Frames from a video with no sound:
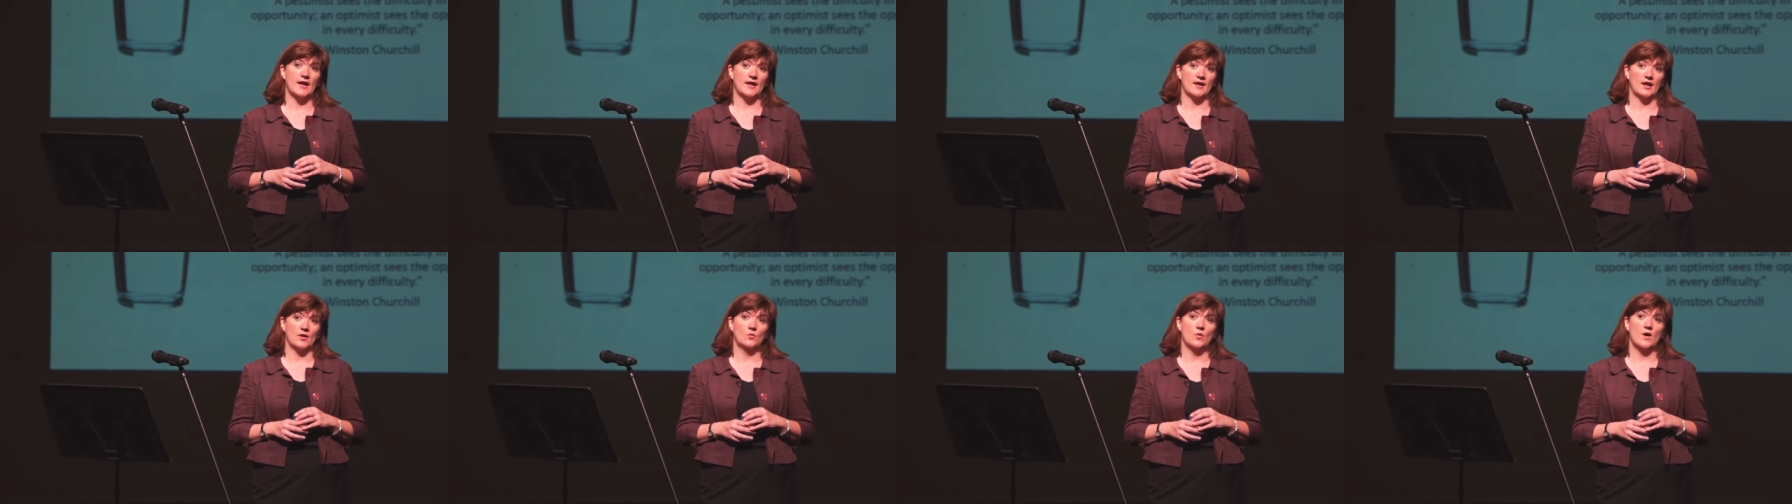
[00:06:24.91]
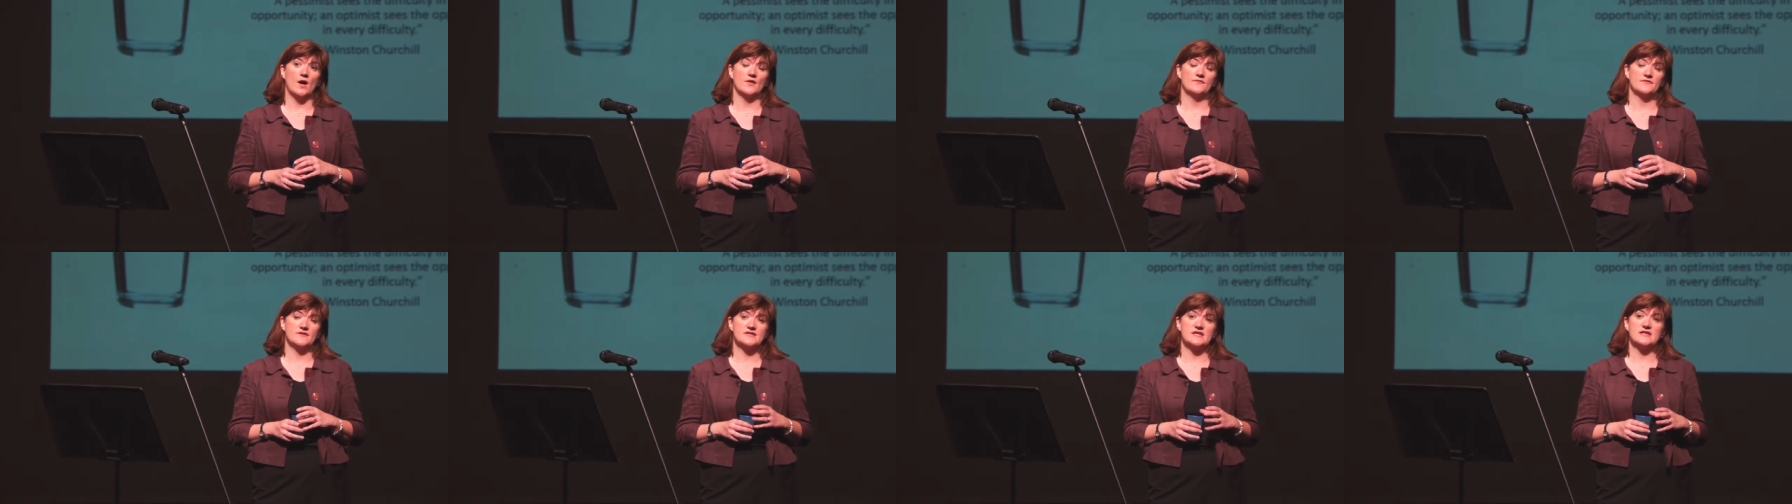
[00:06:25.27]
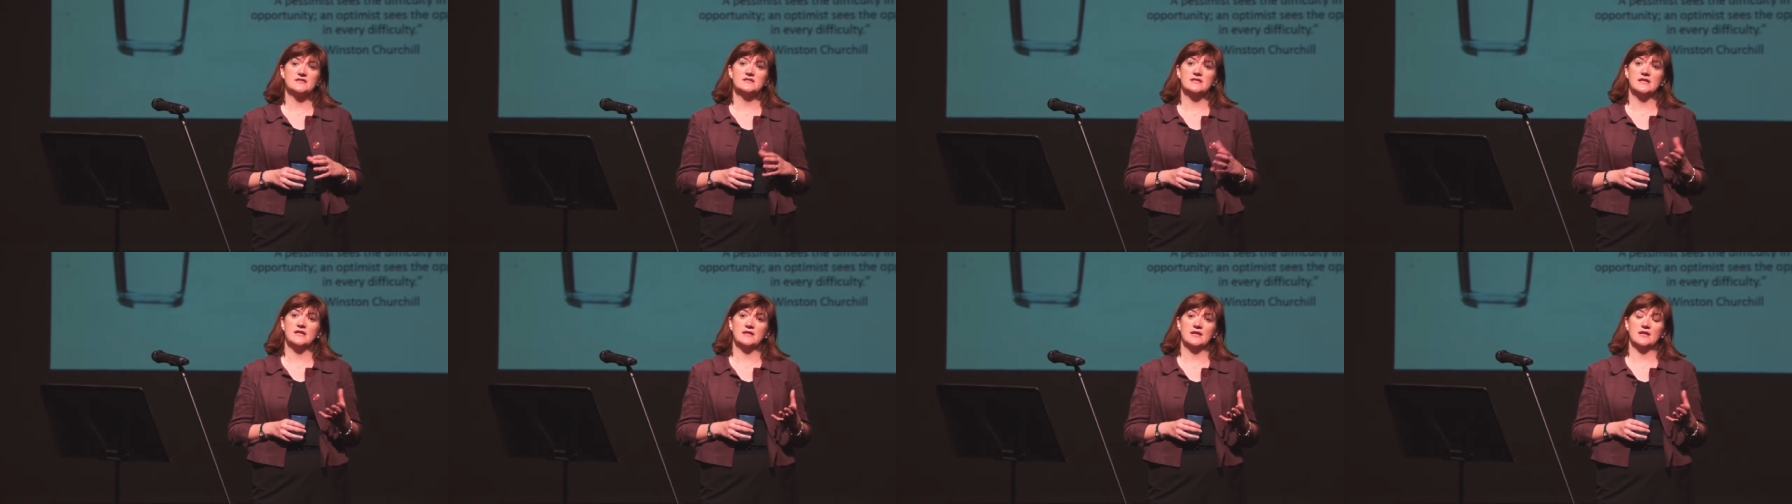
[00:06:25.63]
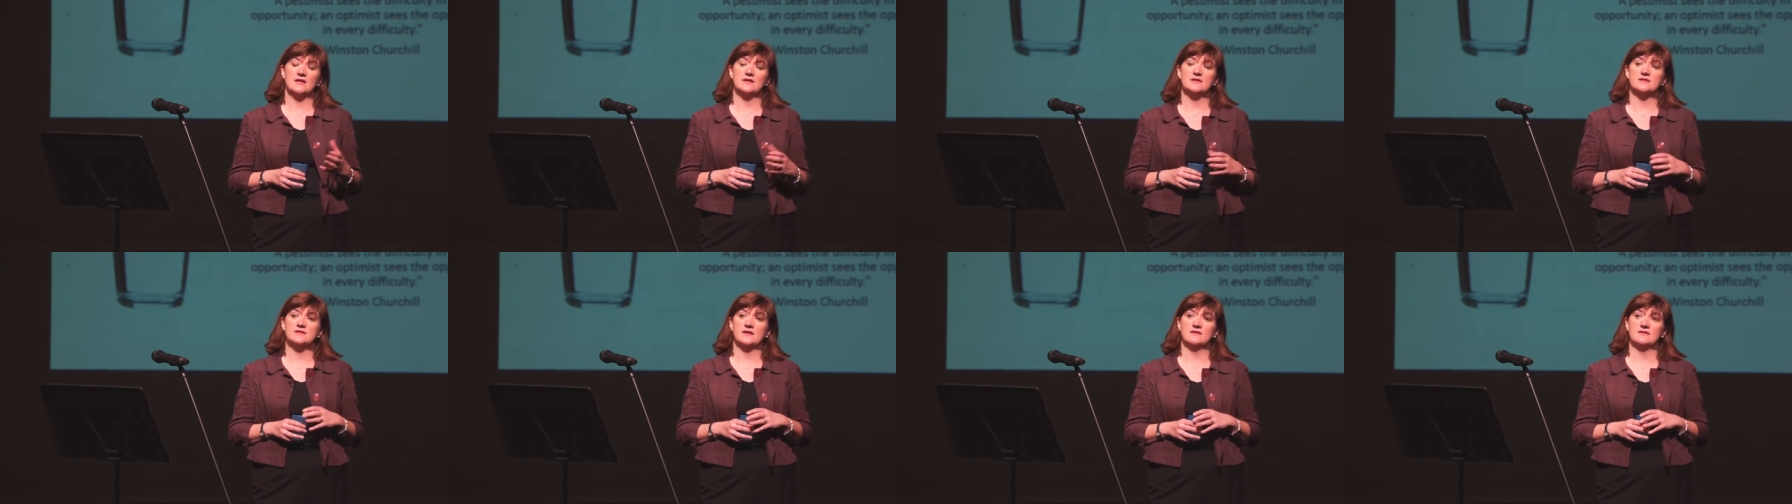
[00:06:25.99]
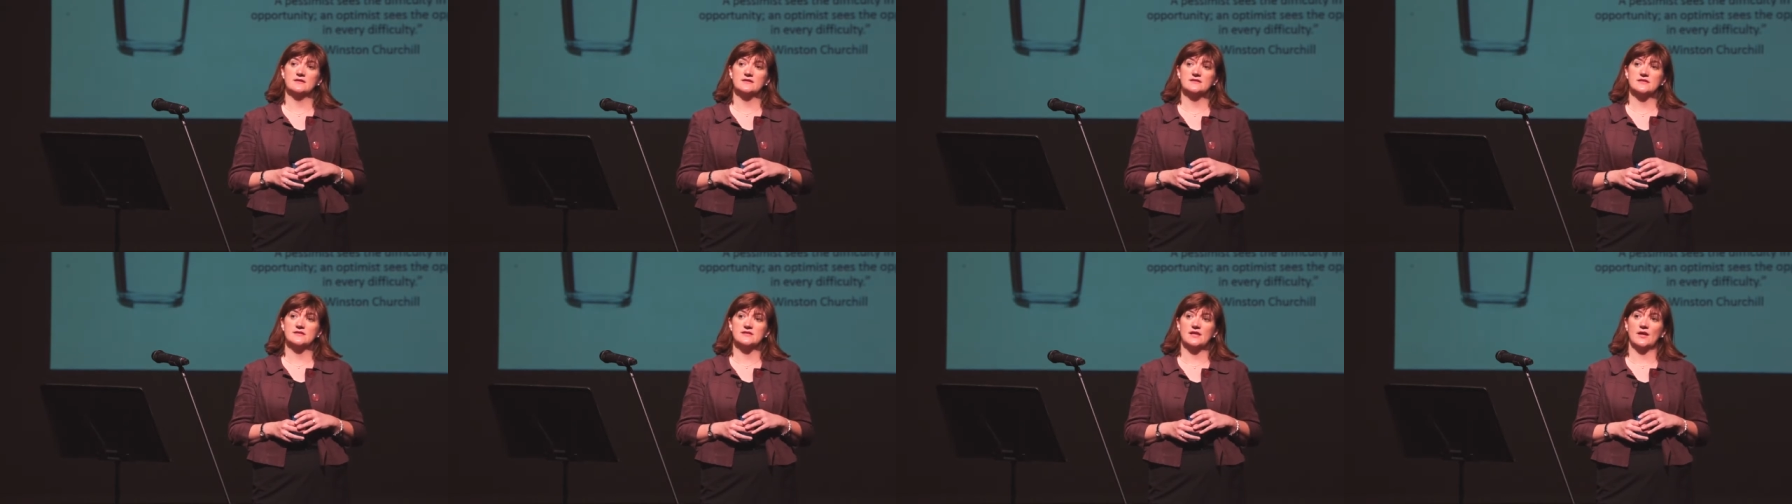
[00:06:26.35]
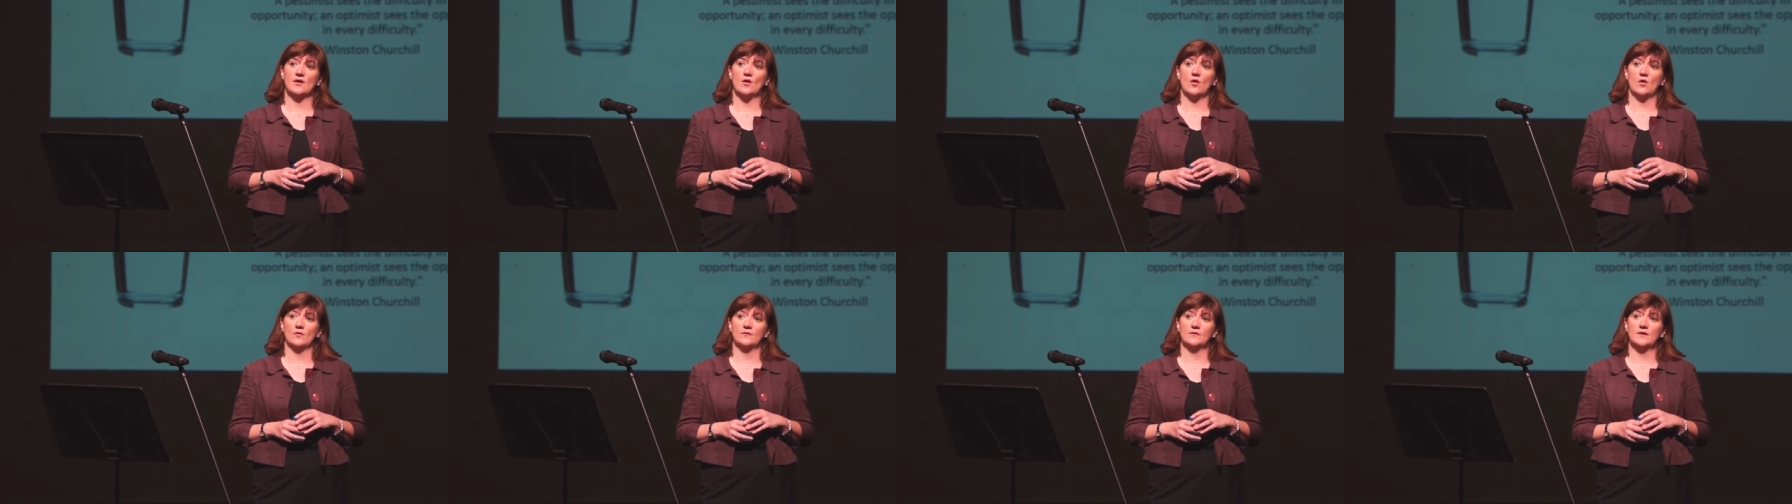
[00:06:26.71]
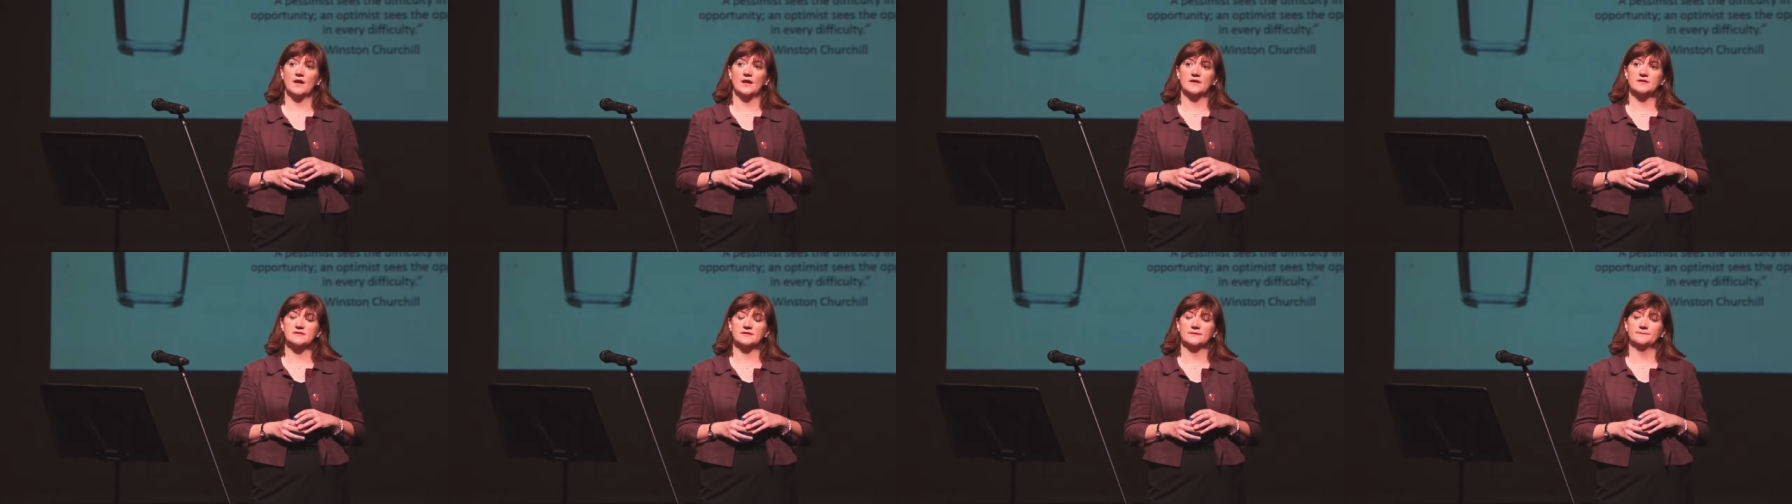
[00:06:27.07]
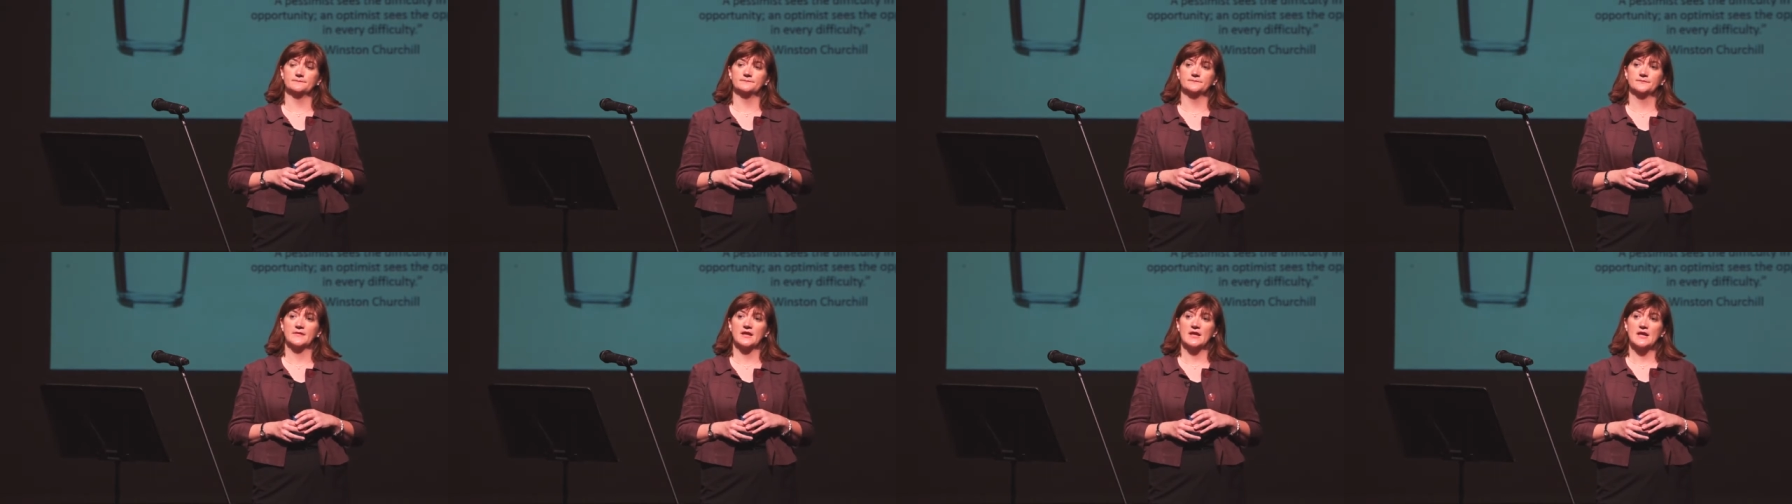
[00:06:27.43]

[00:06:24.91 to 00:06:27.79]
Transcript: and I worked for 16 years in the City of London.